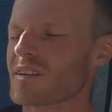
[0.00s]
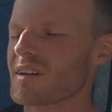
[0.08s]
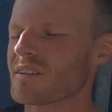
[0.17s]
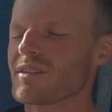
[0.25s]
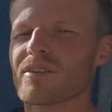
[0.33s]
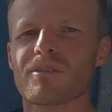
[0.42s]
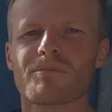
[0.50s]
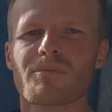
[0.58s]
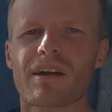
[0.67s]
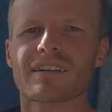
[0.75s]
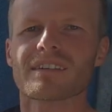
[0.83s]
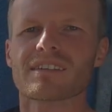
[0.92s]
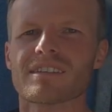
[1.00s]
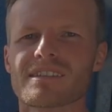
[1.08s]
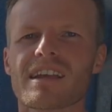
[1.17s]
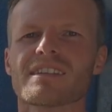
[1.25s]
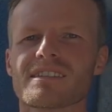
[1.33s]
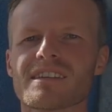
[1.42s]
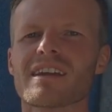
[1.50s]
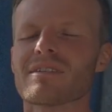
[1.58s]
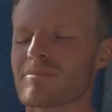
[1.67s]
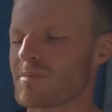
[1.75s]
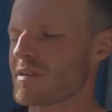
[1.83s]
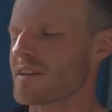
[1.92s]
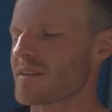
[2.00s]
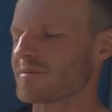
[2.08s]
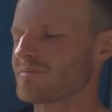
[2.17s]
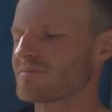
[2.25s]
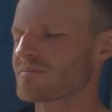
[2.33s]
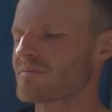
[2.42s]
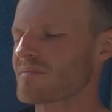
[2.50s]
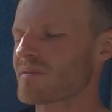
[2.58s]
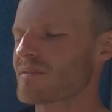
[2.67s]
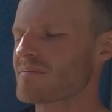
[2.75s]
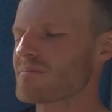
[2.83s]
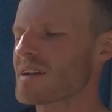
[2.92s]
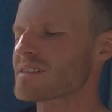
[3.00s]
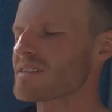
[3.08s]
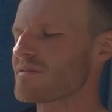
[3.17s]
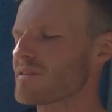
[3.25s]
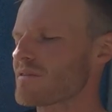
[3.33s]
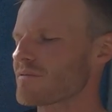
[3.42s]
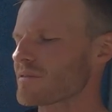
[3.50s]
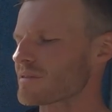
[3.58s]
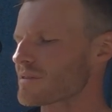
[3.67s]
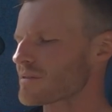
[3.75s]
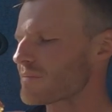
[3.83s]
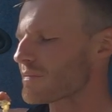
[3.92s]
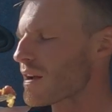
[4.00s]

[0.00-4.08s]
and the own brand is 88p. Massive difference.